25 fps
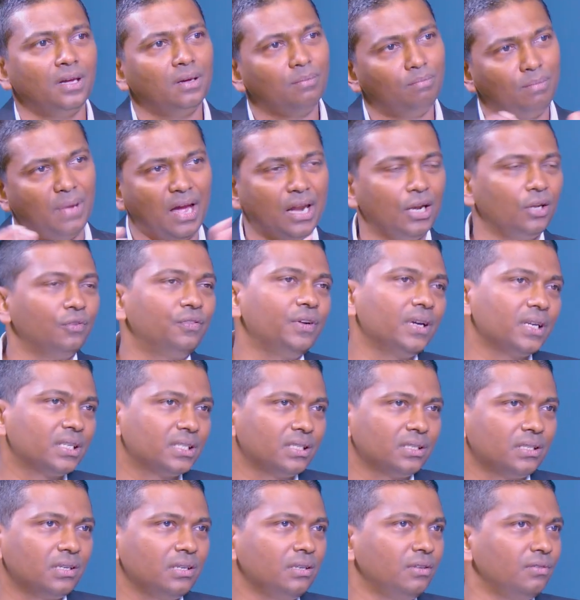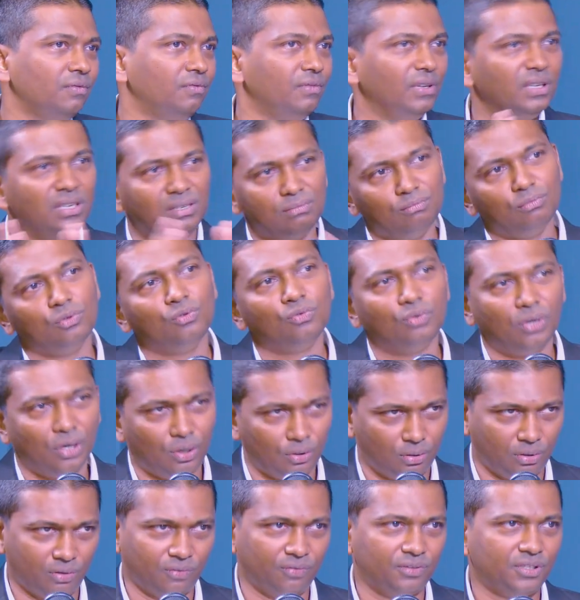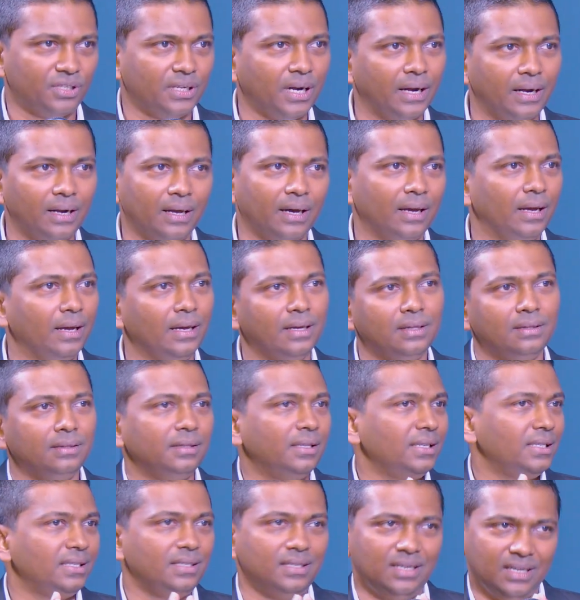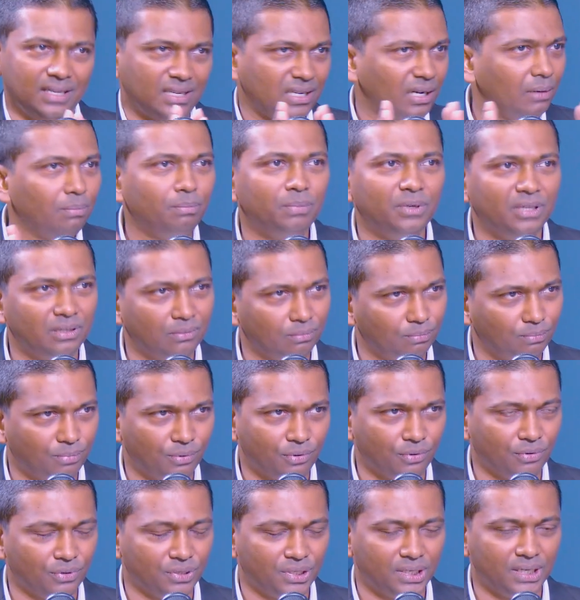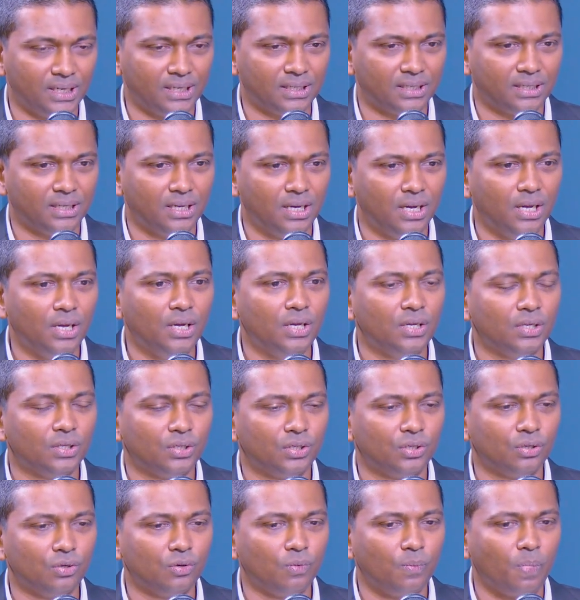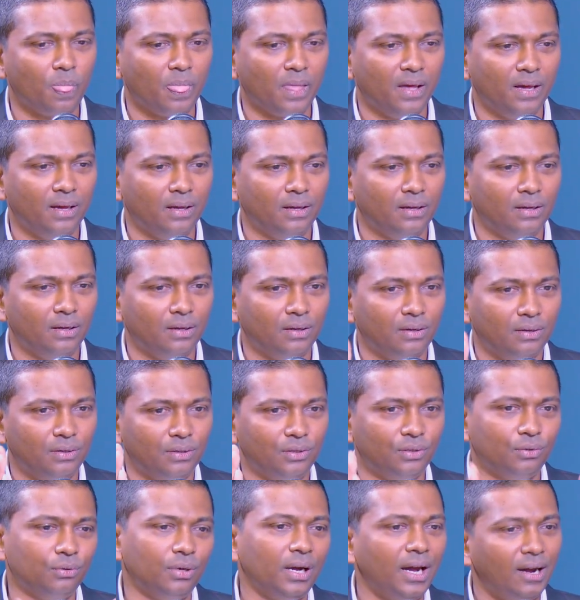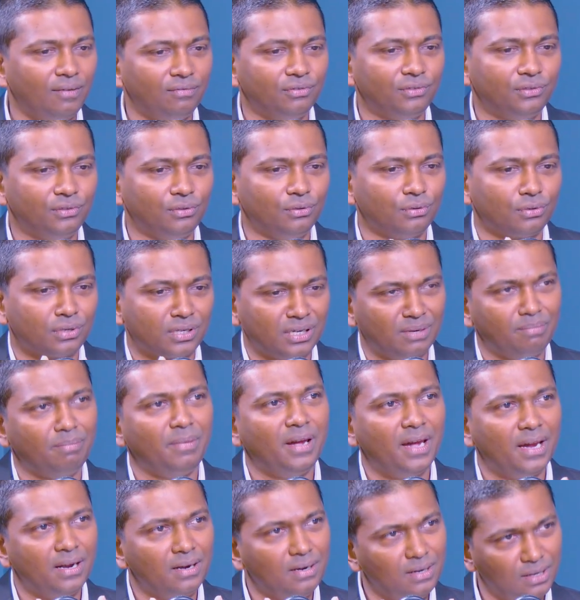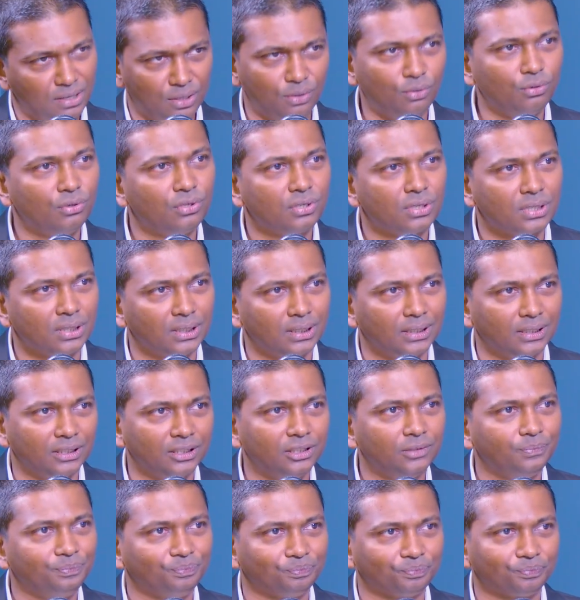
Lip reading: Manufacturing will move out of China in this decoupling process. So you have to remain neutral